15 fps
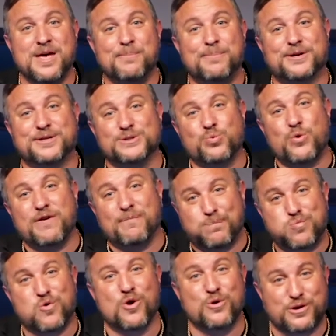because we have
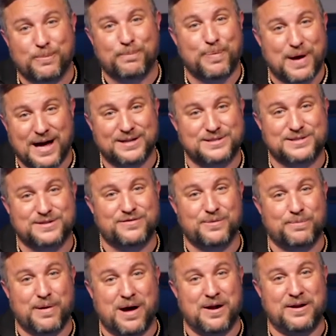broken parts of the
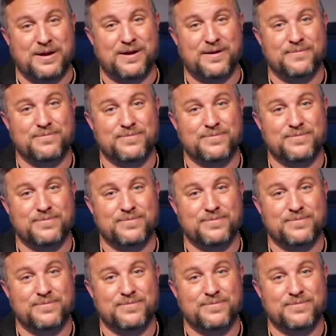body.